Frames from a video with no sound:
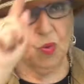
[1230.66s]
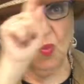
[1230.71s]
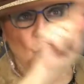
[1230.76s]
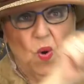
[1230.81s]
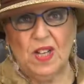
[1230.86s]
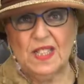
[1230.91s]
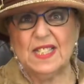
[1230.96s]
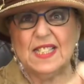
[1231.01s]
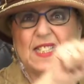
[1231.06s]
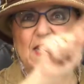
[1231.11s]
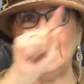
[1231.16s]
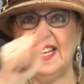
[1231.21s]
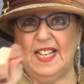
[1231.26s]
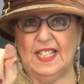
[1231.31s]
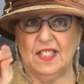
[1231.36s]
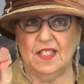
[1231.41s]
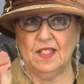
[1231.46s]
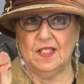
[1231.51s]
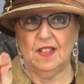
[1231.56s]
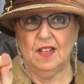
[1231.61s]
What's
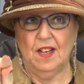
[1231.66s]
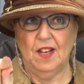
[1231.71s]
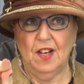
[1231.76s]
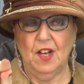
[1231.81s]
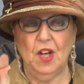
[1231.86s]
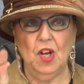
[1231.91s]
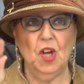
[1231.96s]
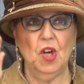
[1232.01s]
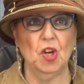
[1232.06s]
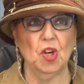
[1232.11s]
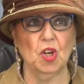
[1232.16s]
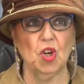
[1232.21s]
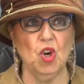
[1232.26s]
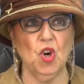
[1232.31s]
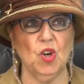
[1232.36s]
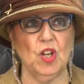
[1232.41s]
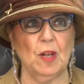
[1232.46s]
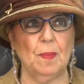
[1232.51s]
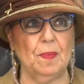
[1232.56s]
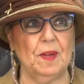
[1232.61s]
This?
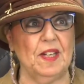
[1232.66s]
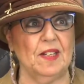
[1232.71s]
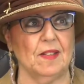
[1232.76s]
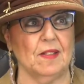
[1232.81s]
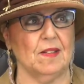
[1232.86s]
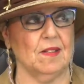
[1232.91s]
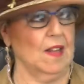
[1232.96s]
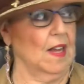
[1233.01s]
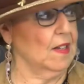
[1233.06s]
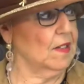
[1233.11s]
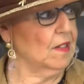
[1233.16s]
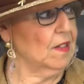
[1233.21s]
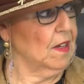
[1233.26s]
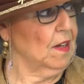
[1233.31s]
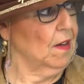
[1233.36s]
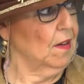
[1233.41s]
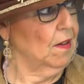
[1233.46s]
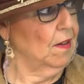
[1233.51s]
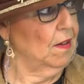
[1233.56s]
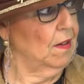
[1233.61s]
Could it be
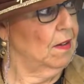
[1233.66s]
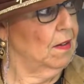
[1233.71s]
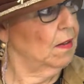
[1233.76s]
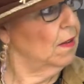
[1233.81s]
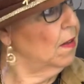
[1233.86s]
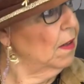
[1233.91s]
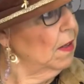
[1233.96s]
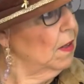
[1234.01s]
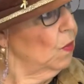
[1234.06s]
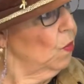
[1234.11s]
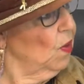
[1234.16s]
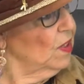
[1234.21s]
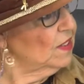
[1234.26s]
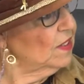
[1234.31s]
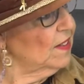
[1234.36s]
dyslexia? What's